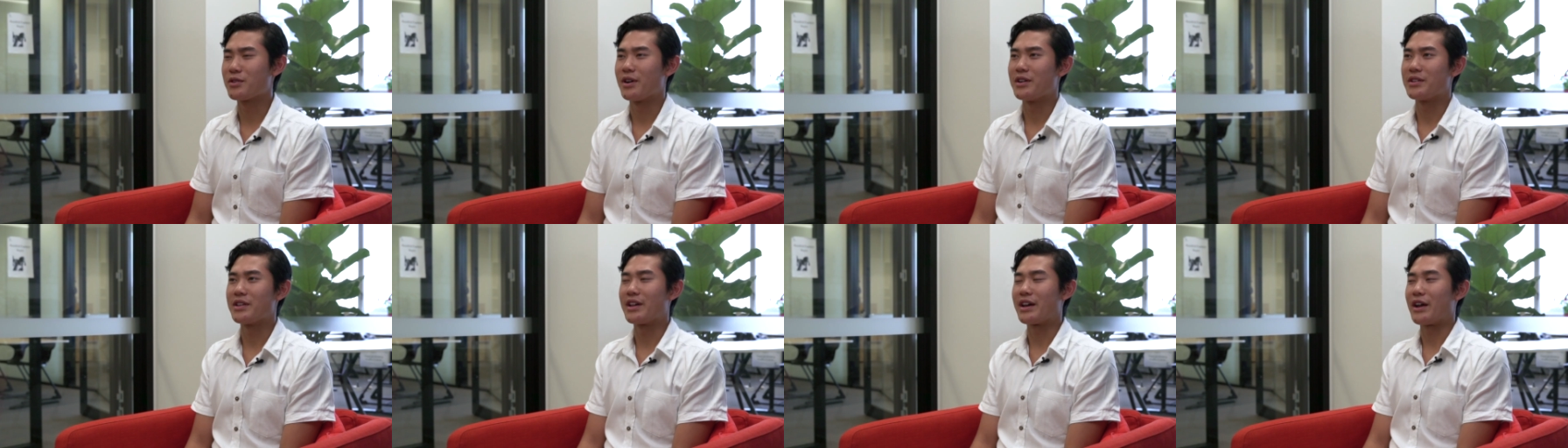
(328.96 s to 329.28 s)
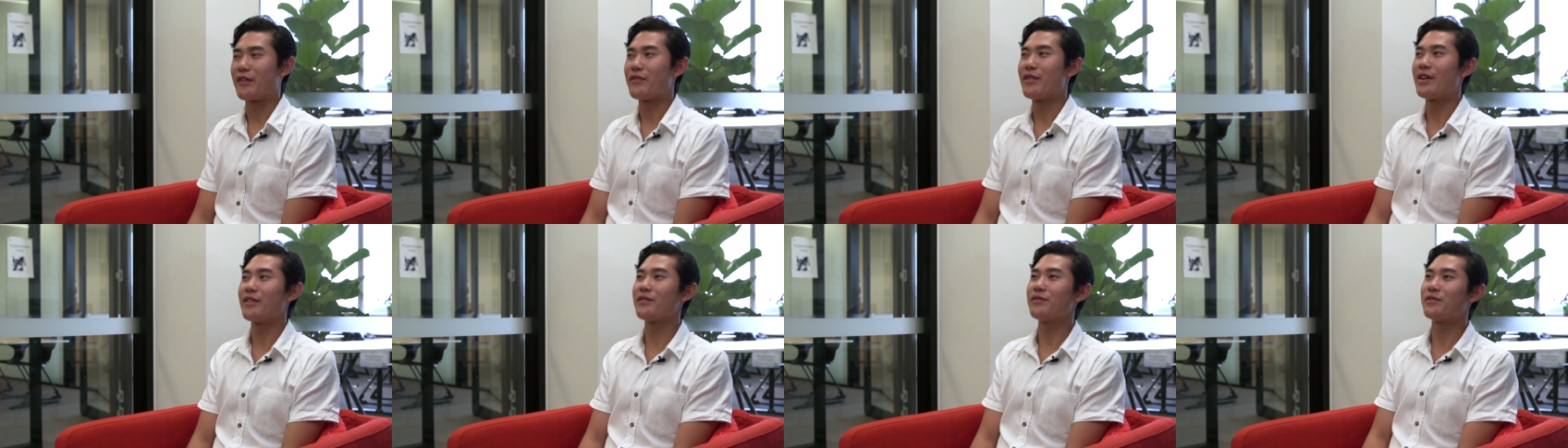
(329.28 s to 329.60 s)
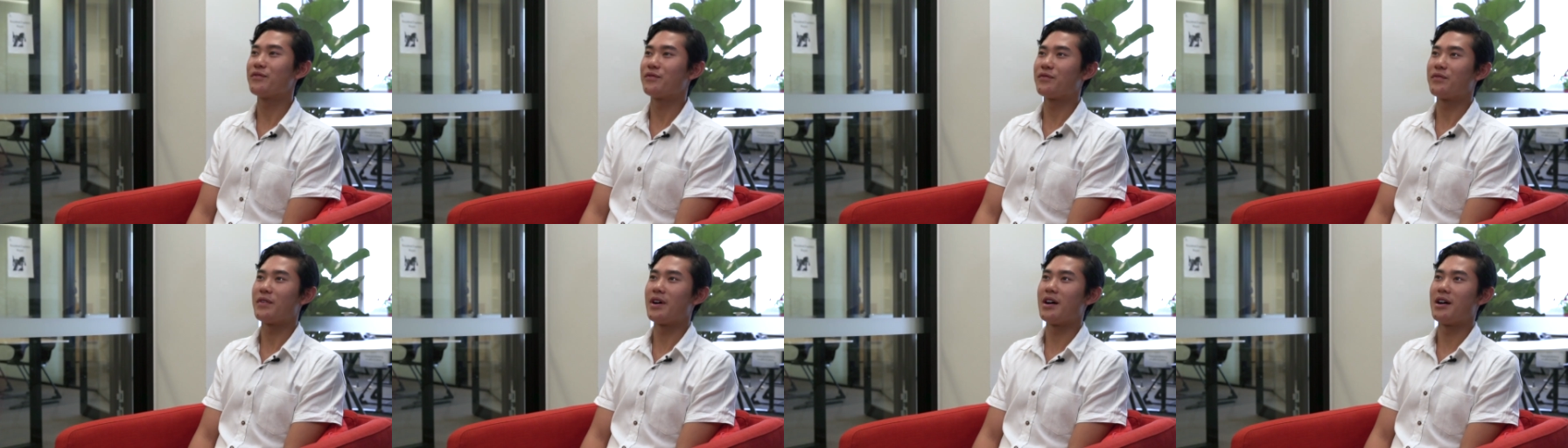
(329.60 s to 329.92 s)
right. Yeah, I
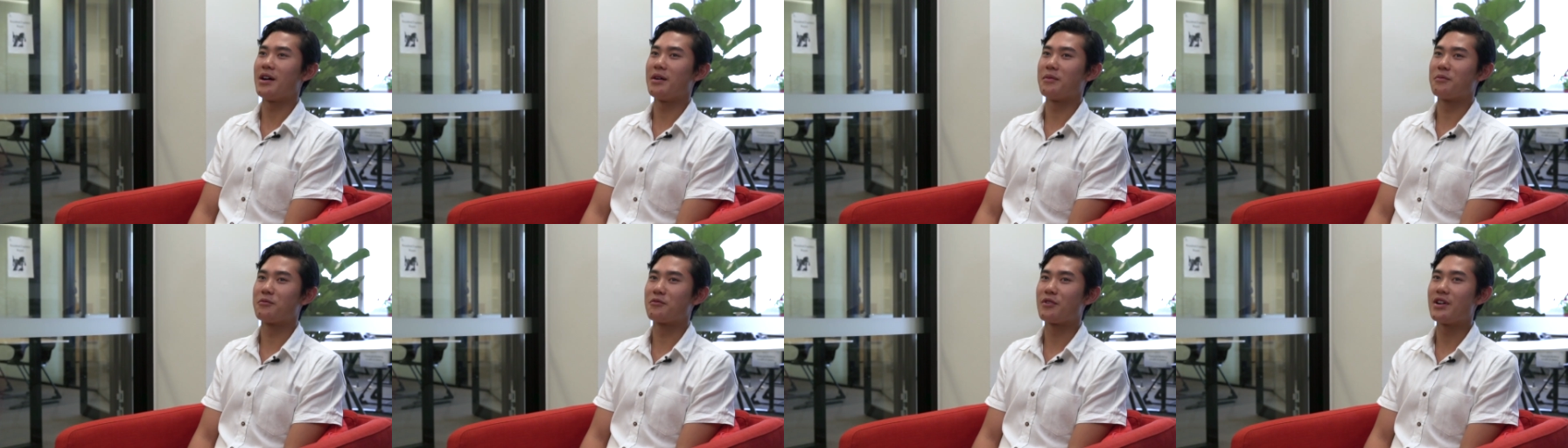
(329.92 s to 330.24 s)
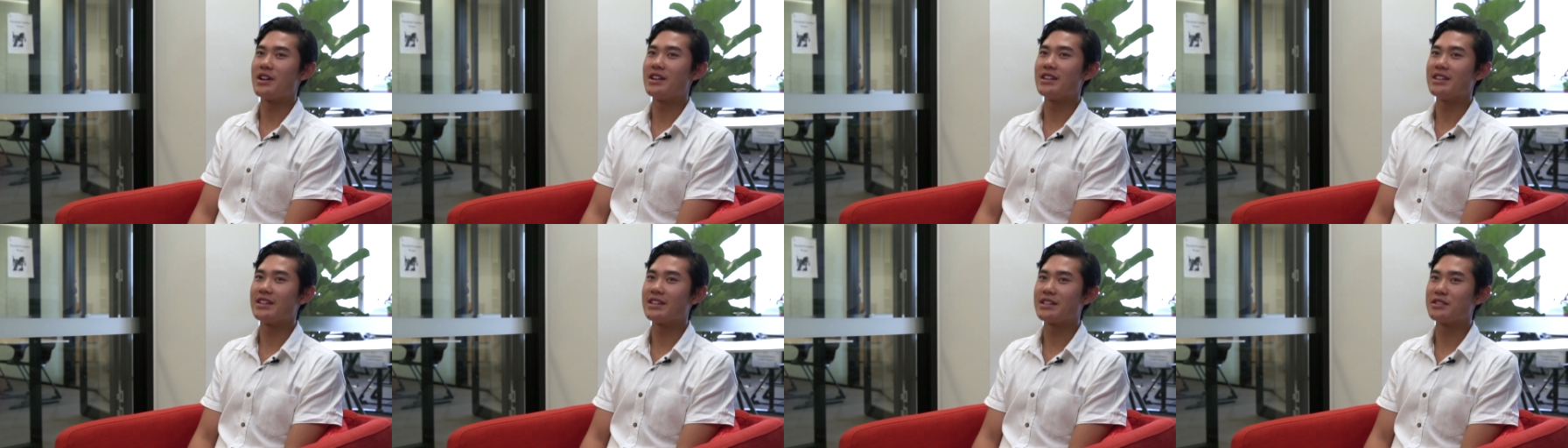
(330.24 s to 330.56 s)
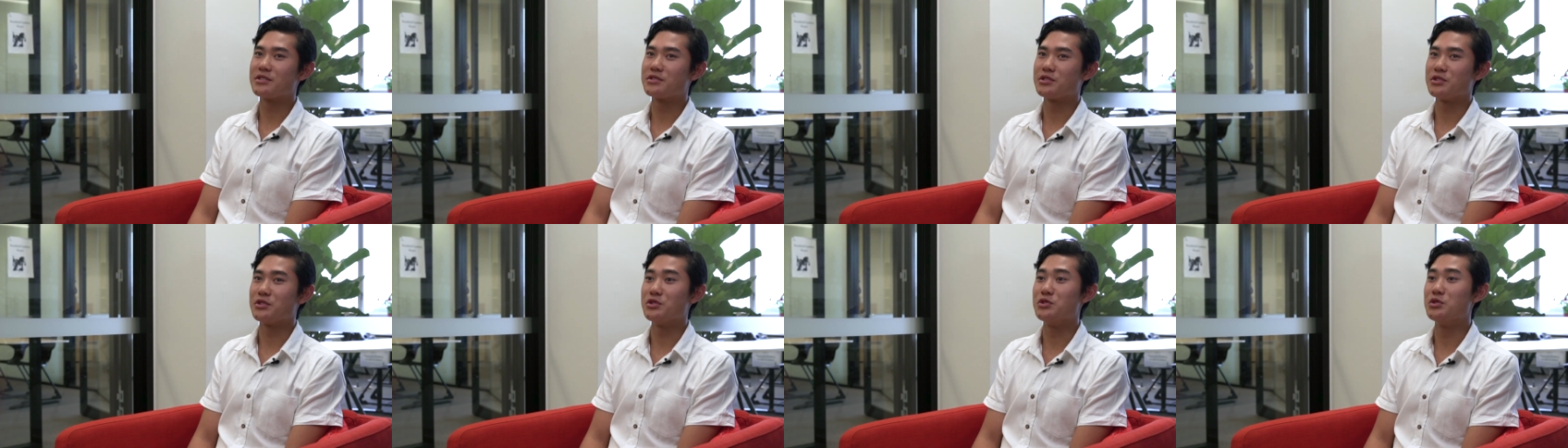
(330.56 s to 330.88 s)
found reading
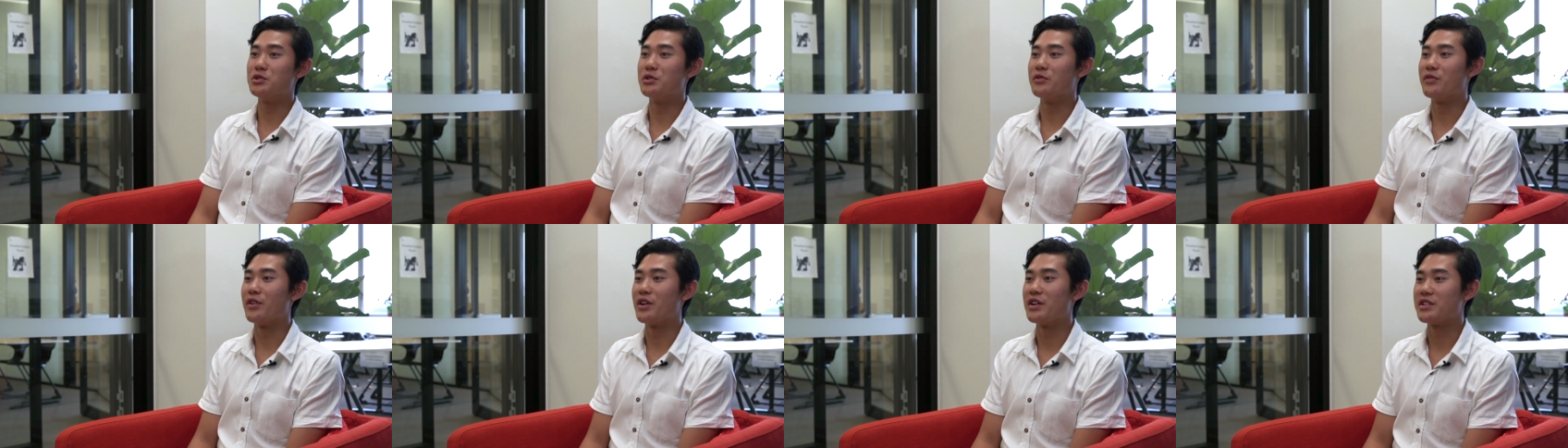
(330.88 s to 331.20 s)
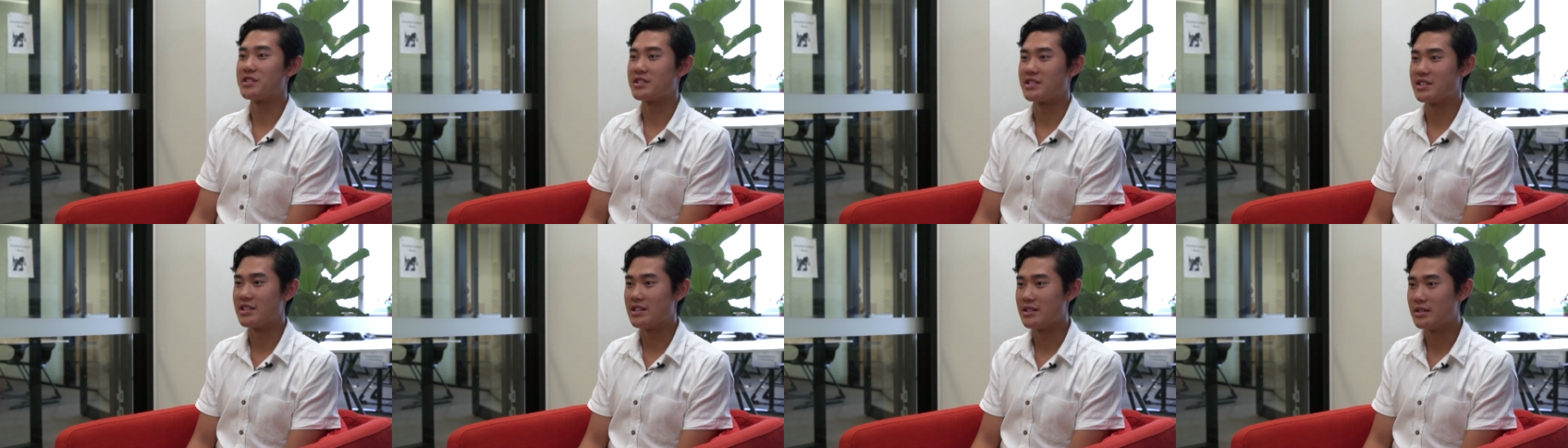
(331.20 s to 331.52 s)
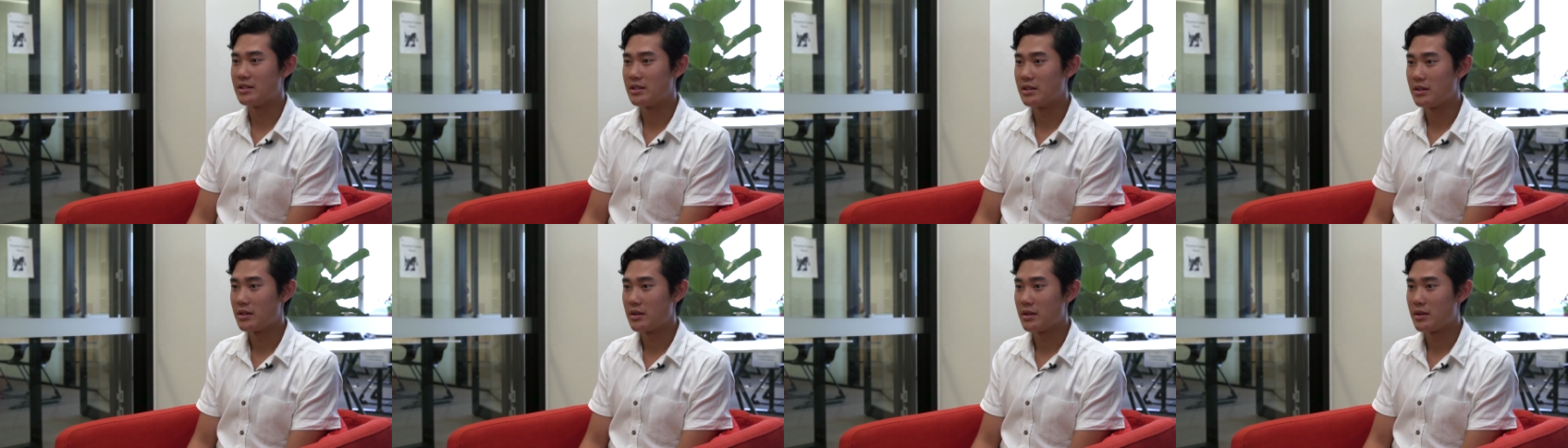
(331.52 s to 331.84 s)
into university